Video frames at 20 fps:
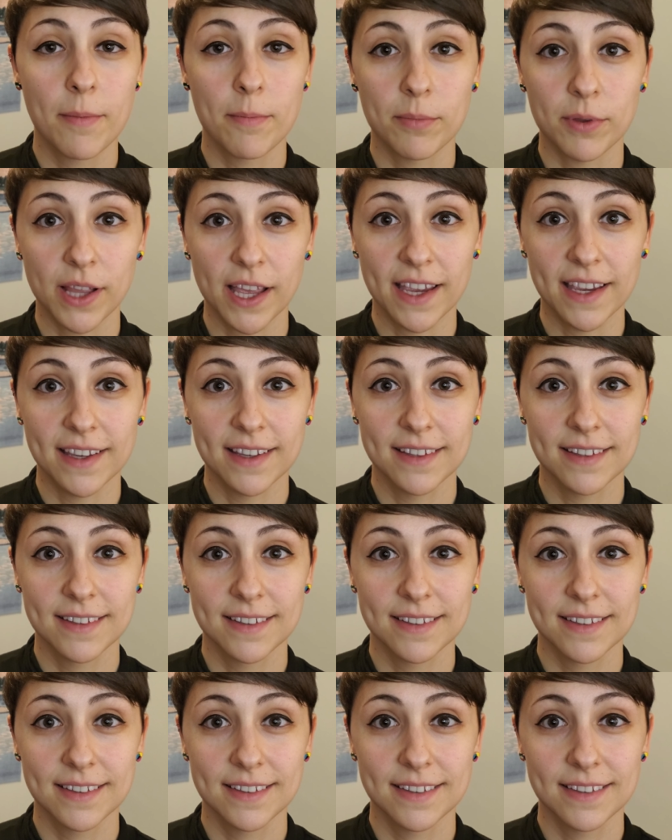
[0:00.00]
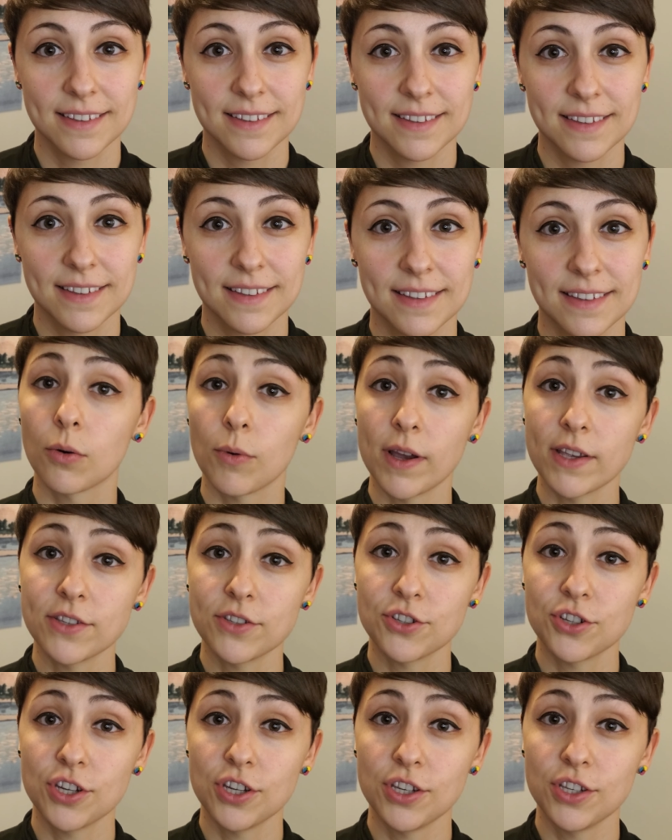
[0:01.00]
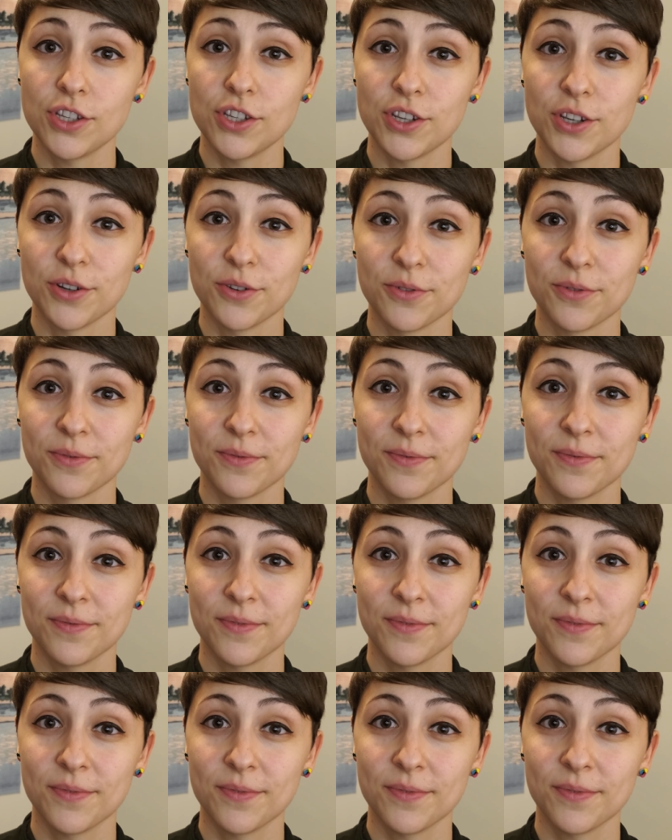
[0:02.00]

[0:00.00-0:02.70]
play. Question 2.